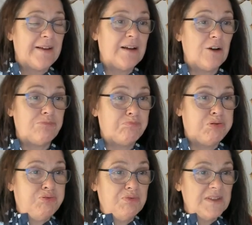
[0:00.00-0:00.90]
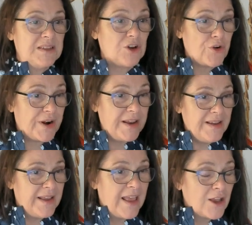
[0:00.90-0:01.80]
Oh,
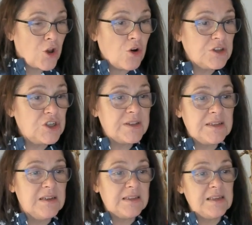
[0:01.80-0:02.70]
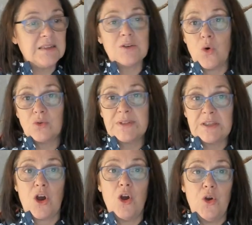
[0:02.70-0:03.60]
sorry. Consciousness is
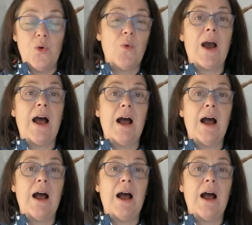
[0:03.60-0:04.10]
also,